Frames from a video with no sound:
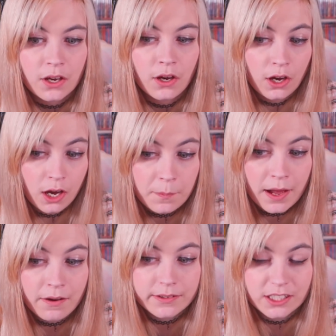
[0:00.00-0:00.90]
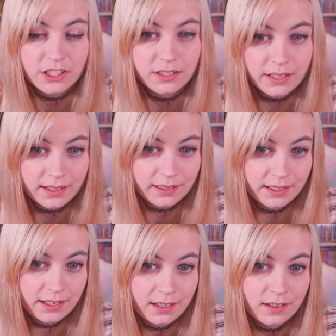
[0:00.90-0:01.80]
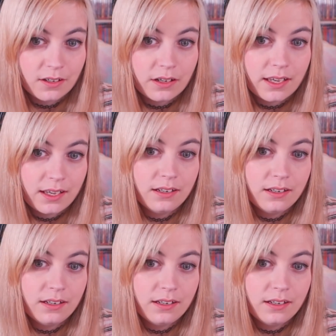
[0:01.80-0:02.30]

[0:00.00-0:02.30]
Her powers are genetically in